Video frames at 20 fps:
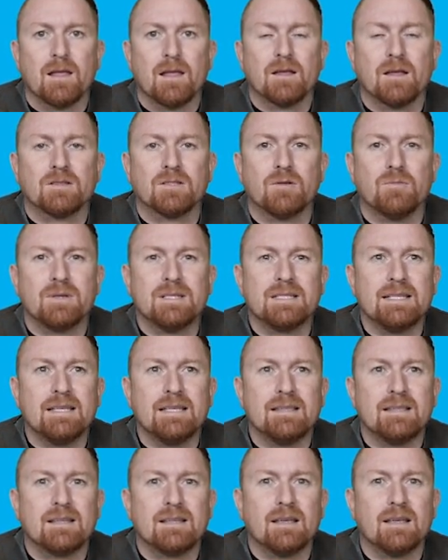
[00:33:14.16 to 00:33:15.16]
So we see
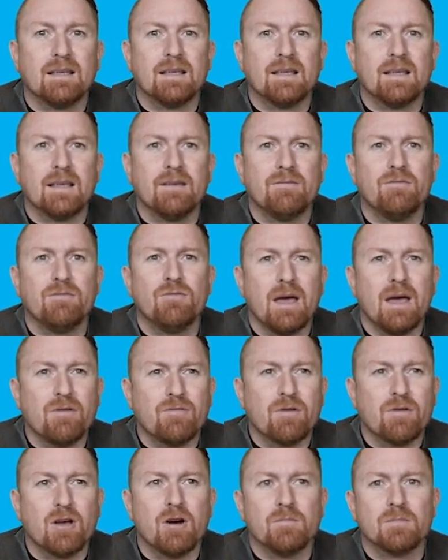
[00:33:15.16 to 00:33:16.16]
that if you add
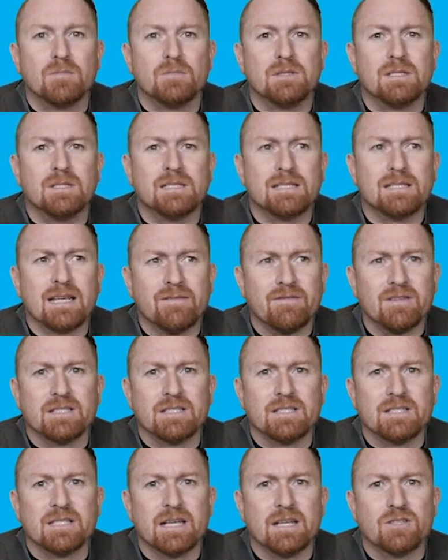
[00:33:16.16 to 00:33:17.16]
recombinant
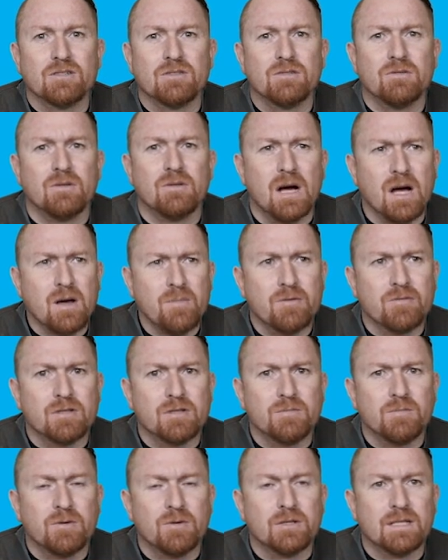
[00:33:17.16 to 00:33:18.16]
FSH to a
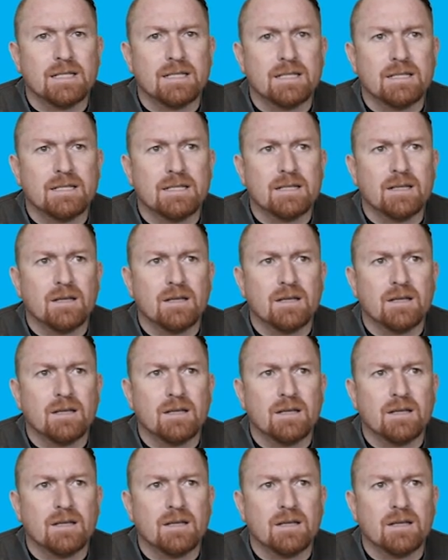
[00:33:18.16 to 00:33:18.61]
hyperresponder,